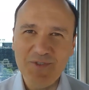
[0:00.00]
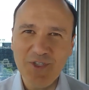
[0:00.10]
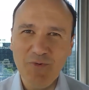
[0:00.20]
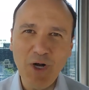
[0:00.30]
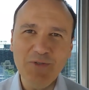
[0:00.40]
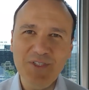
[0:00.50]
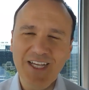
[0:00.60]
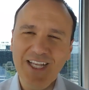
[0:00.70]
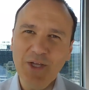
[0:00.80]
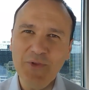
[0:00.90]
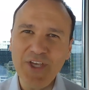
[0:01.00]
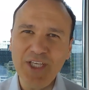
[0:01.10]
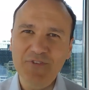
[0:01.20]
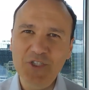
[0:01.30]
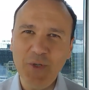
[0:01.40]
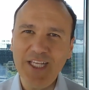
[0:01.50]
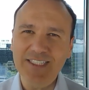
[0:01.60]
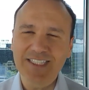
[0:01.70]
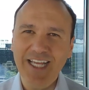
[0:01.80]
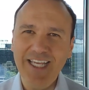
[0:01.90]
So Rose, hello and thank you for joining
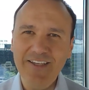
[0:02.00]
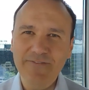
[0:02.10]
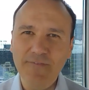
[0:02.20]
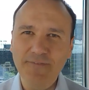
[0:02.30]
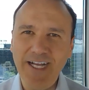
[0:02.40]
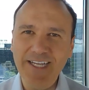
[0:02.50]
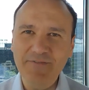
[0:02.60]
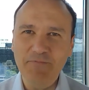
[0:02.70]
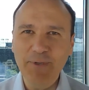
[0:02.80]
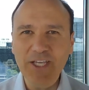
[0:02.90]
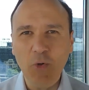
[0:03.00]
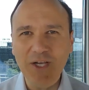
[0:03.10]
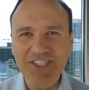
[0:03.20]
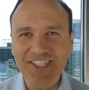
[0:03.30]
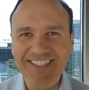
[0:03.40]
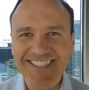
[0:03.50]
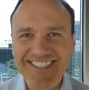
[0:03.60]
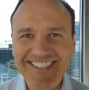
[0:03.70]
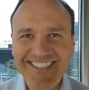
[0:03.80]
us today for five big questions.